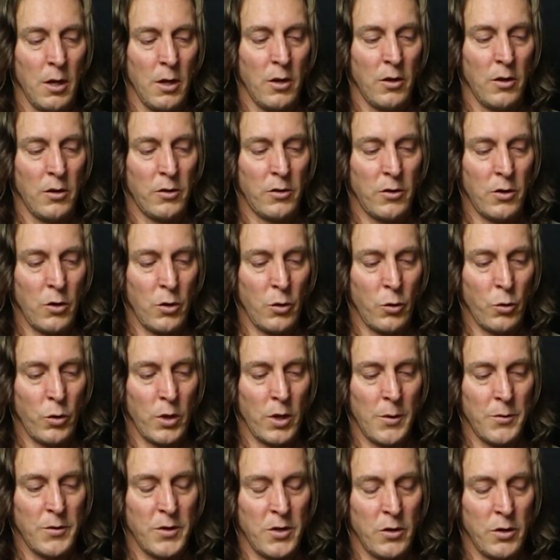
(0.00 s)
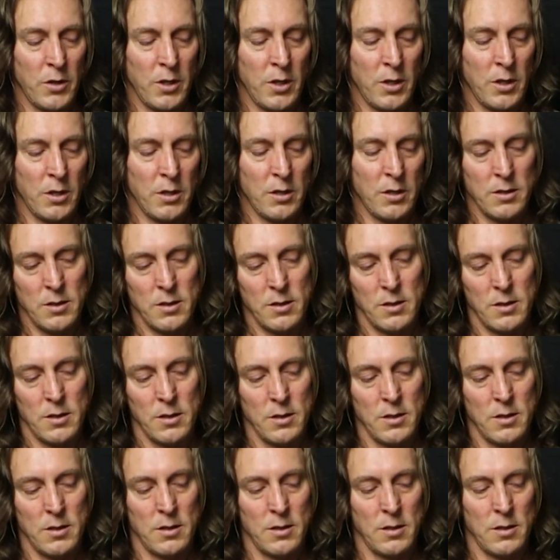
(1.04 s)
So what I'm doing here is
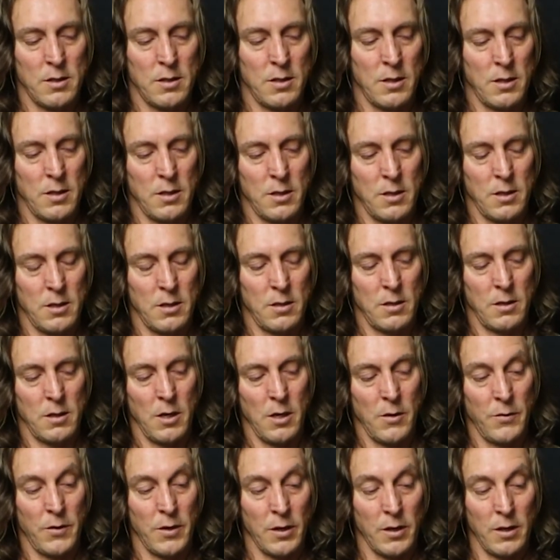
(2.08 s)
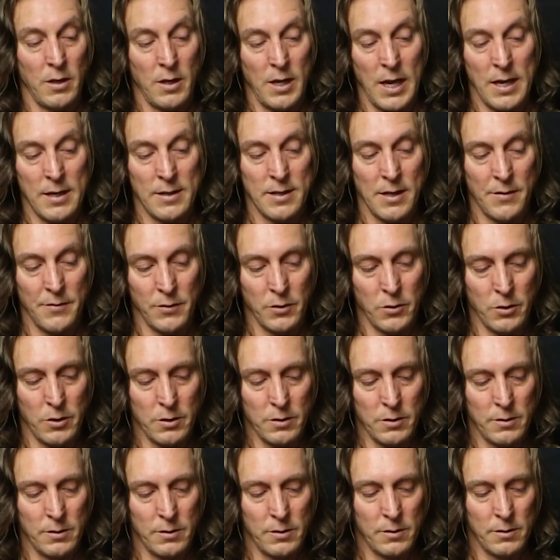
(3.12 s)
this is the A7 chord.
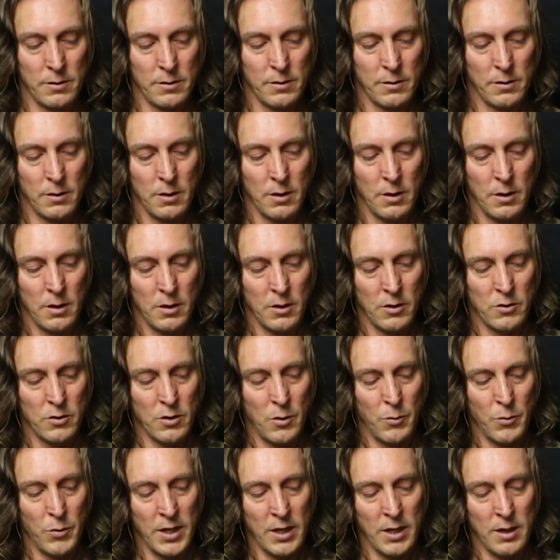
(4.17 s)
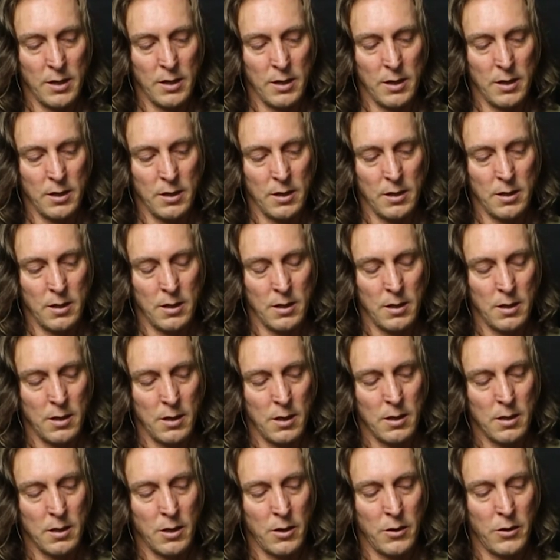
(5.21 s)
So I'm playing the
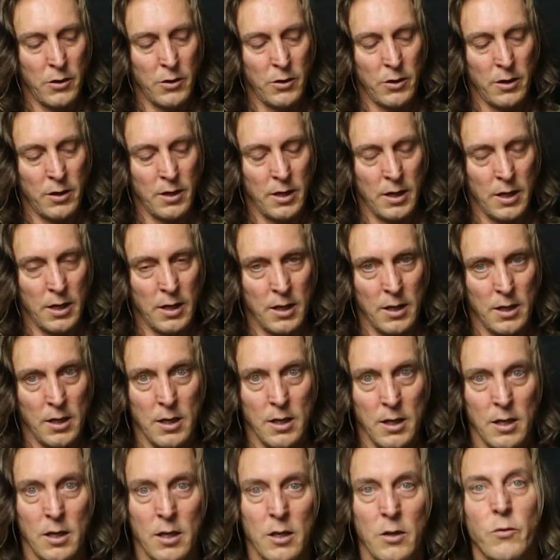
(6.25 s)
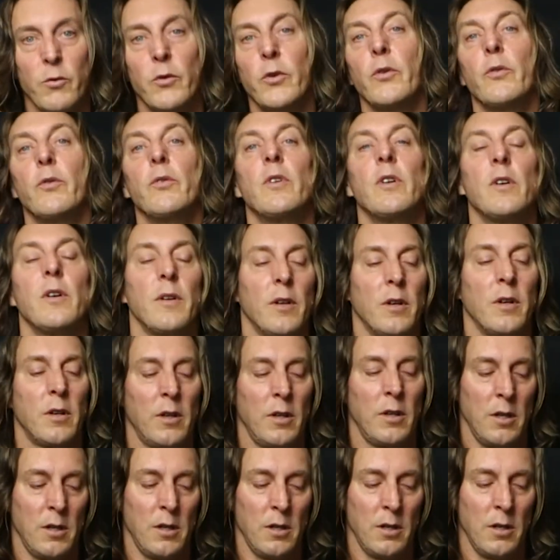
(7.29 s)
3rd and the root
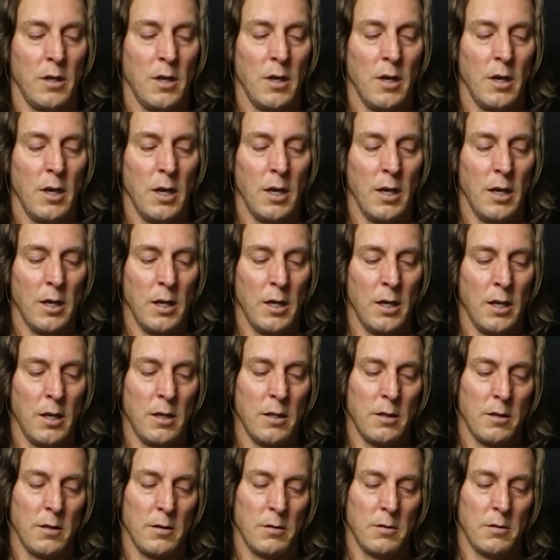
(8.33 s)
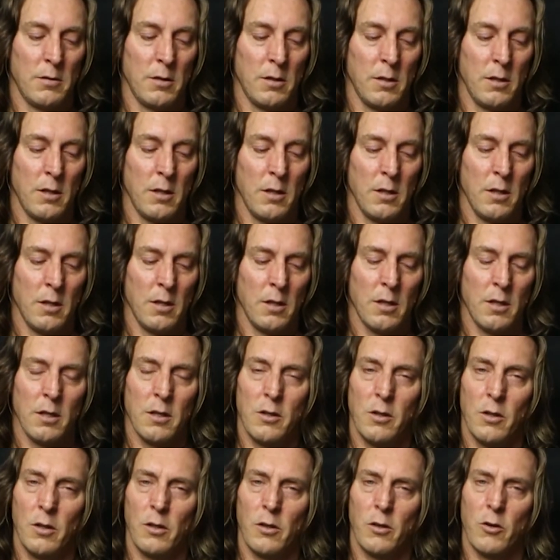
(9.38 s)
here, and then do
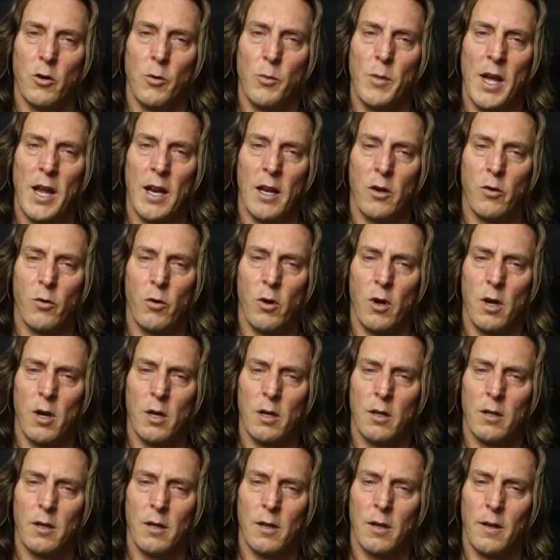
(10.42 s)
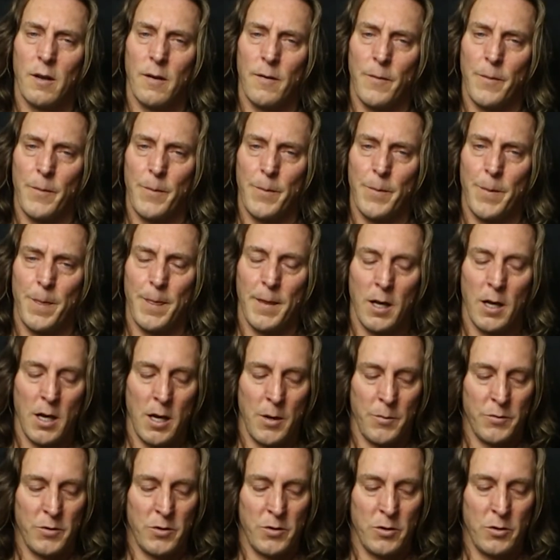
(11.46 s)
a little chromatic walk
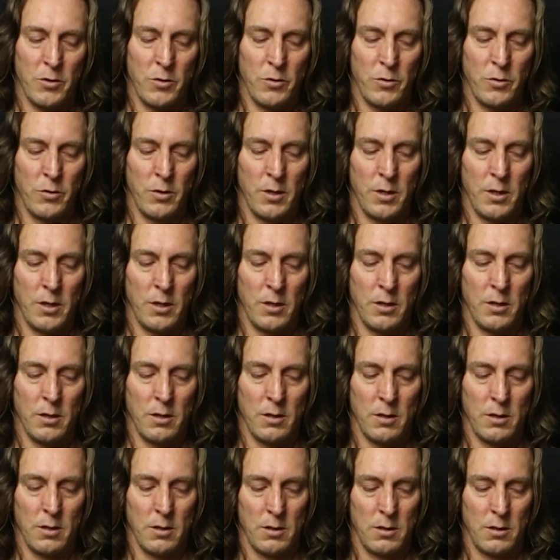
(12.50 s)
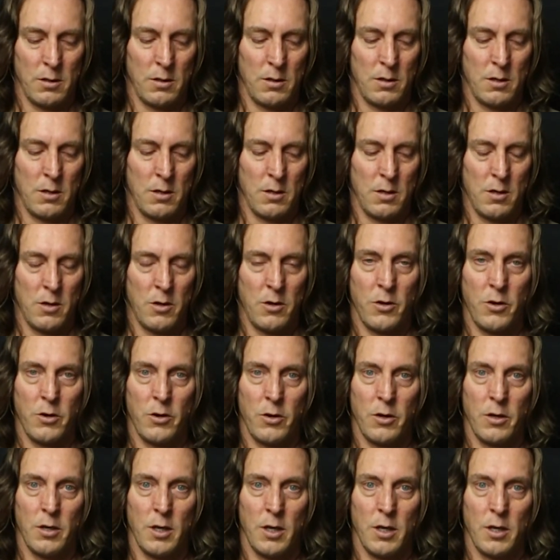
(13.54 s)
up to the
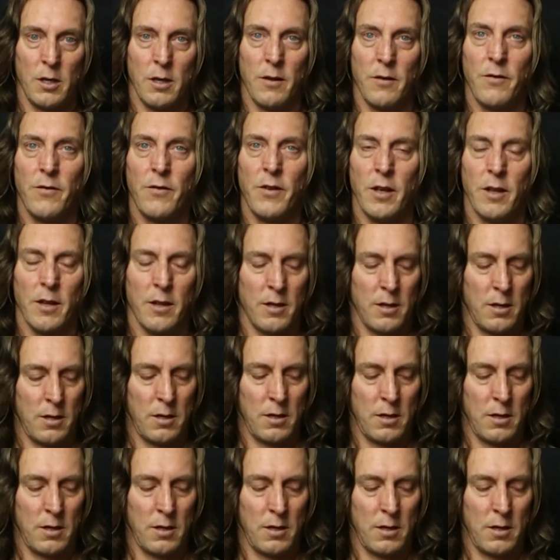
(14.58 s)
3rd and the 5th.